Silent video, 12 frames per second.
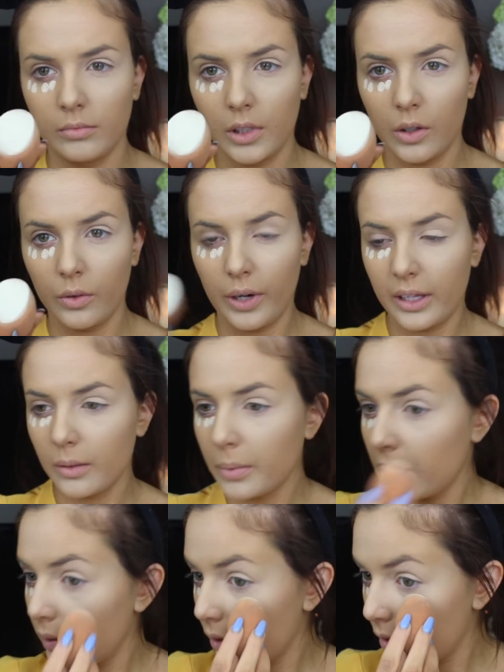go right in the
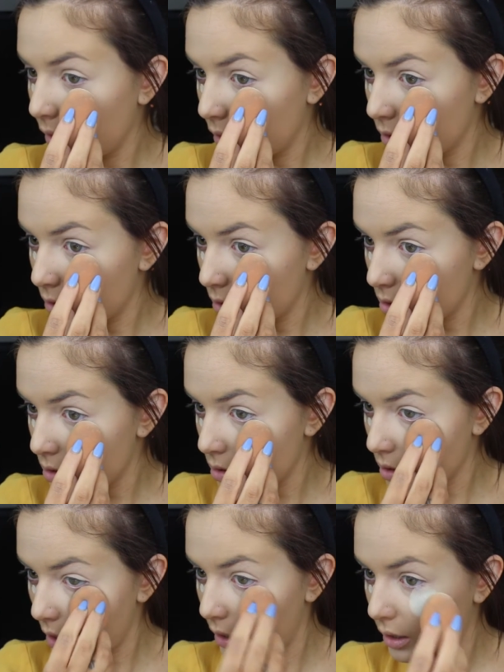powder and then just
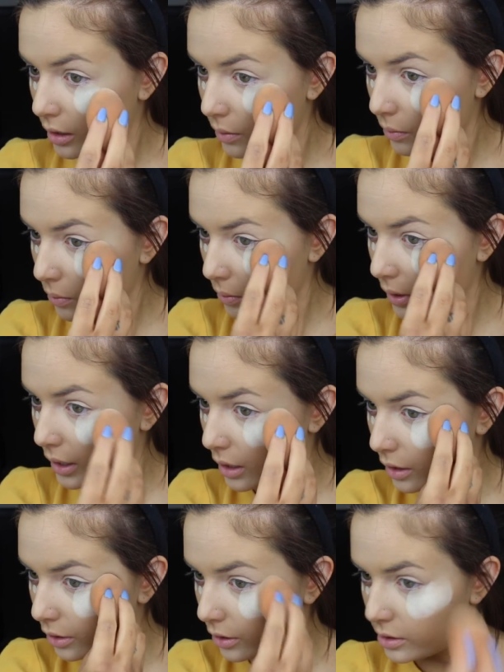set it right
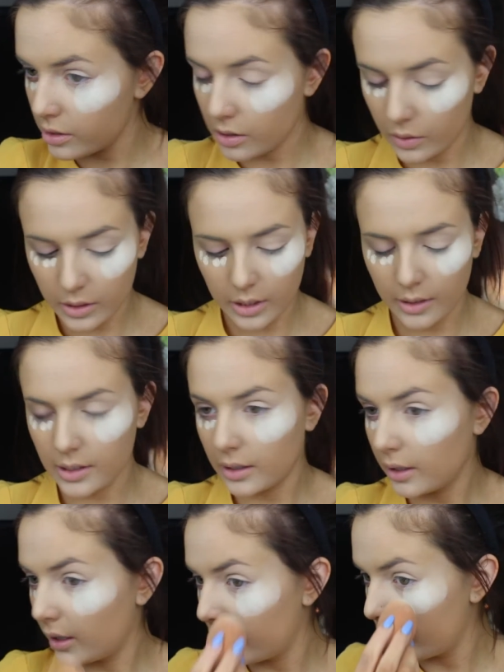under so it
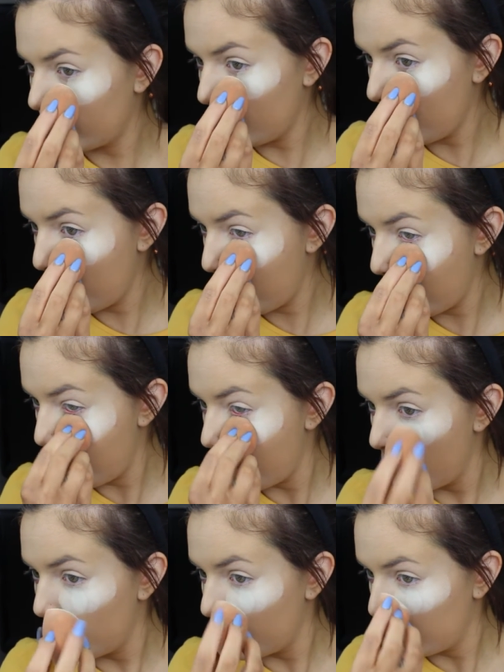doesn't give
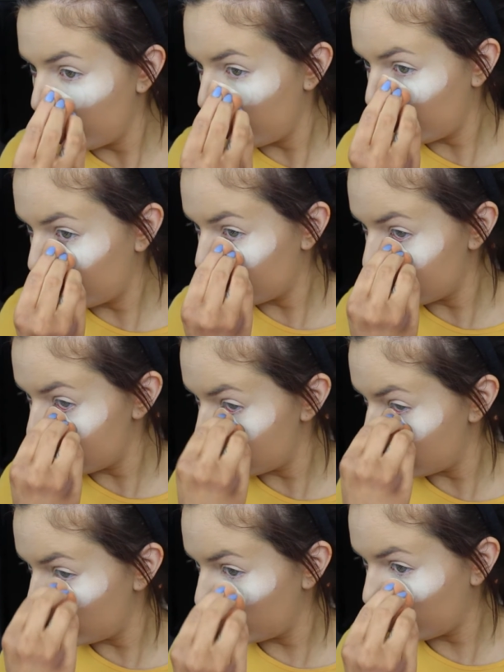the
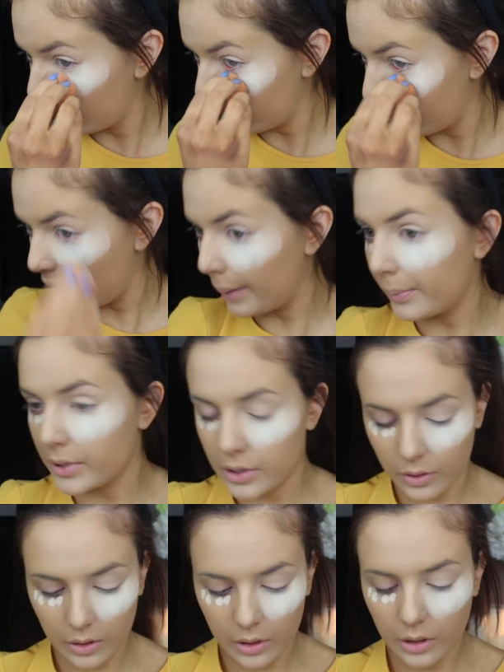concealer the
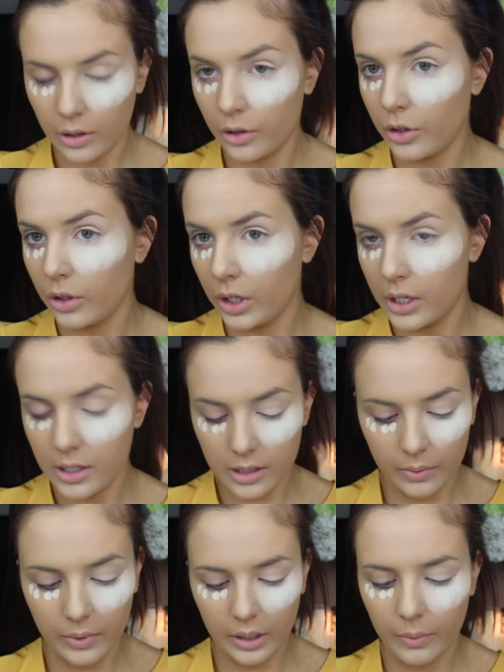opportunity to crease.
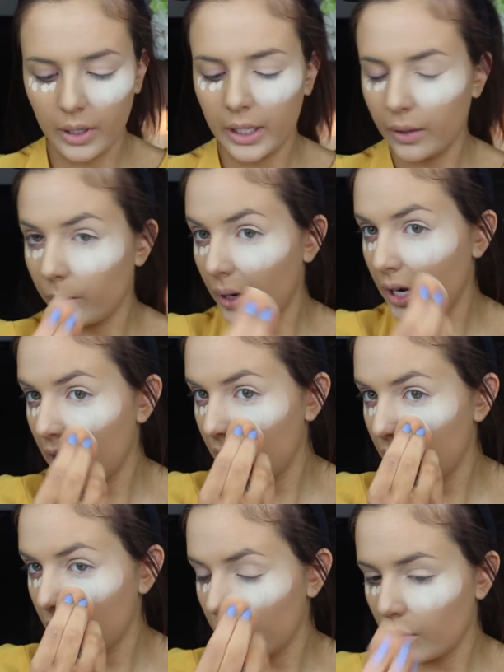And when I want to get right in the
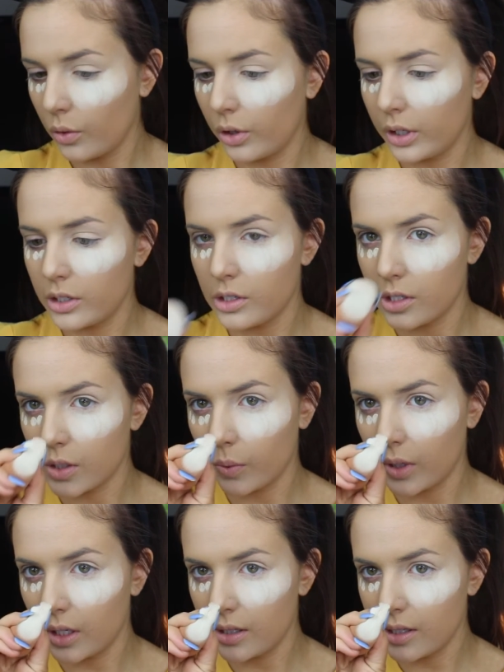inner corner, I just
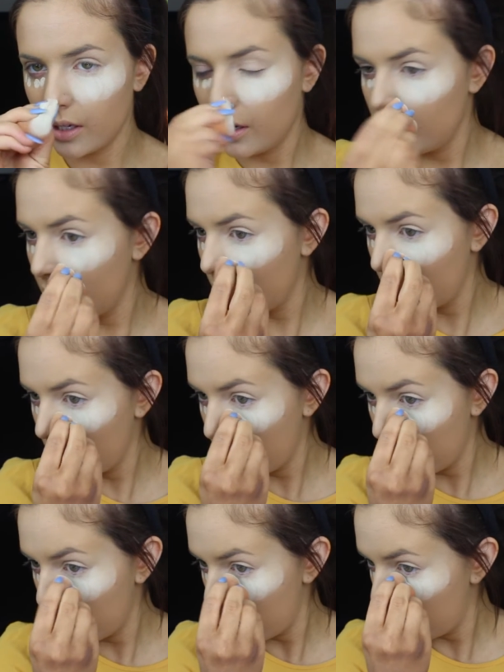squeeze
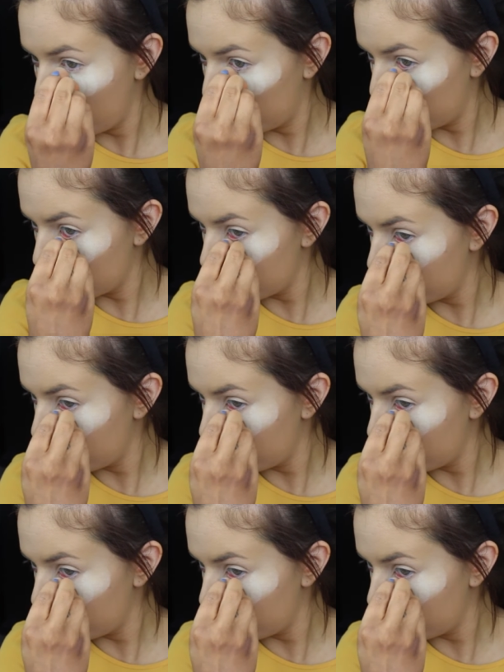and just